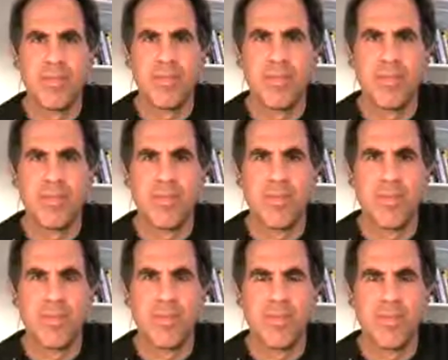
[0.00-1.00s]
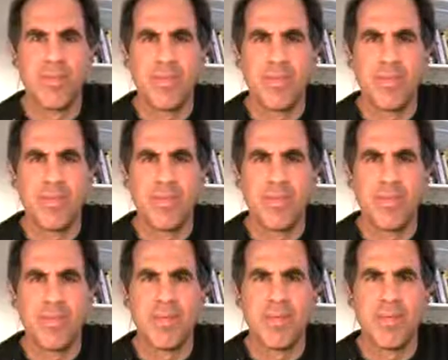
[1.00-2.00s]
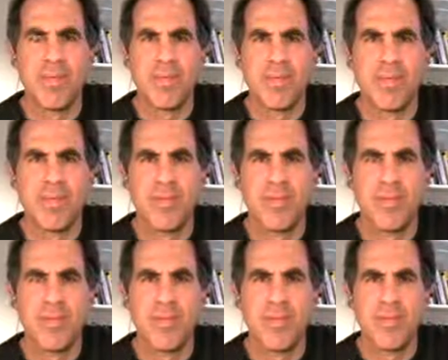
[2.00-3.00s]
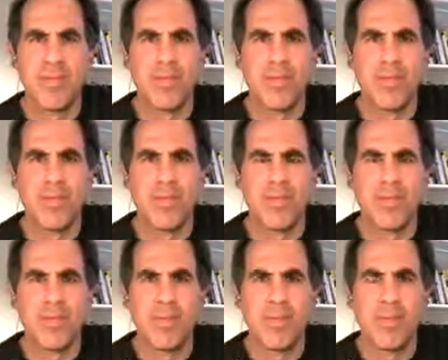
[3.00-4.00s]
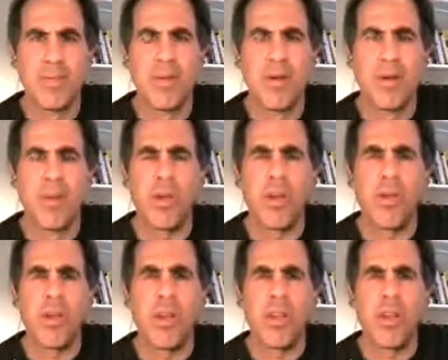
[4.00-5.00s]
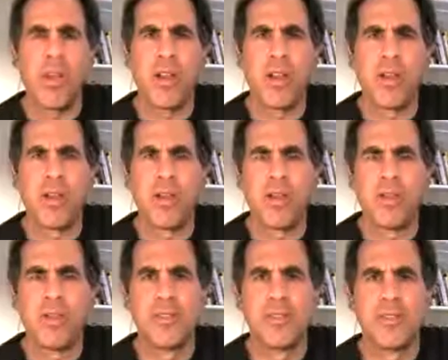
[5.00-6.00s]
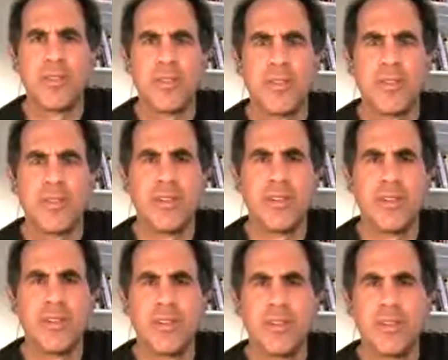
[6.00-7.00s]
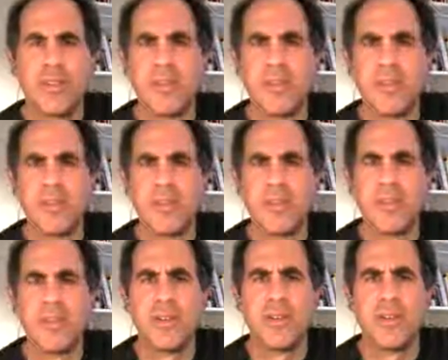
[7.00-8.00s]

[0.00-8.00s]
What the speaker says: (not speaking)